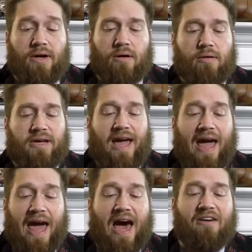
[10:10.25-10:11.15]
literally
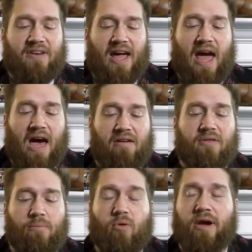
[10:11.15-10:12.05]
have to have
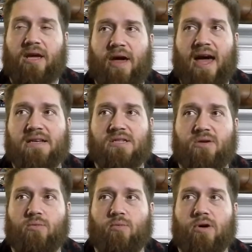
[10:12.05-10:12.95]
the playmat to
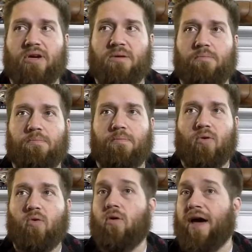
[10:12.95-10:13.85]
really
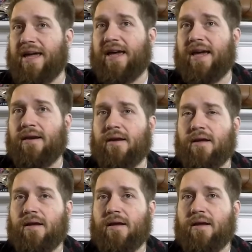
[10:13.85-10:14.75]
play it,
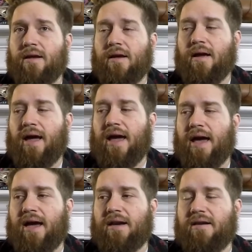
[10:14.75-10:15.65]

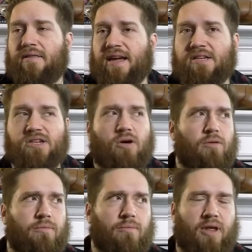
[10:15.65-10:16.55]
and they
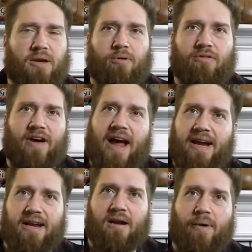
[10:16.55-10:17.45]
don't like
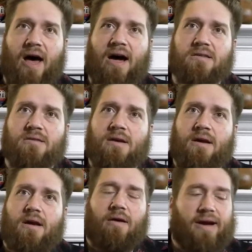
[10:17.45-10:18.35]
provide it in a box.
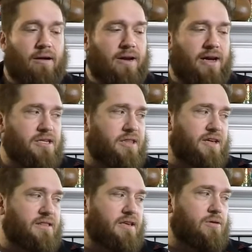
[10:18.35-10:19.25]
Like, I don't actually
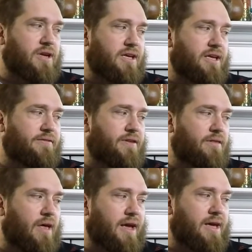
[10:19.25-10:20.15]
think that you can
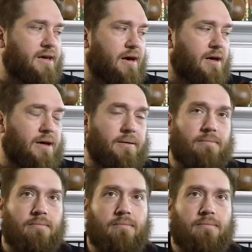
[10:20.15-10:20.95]
even like I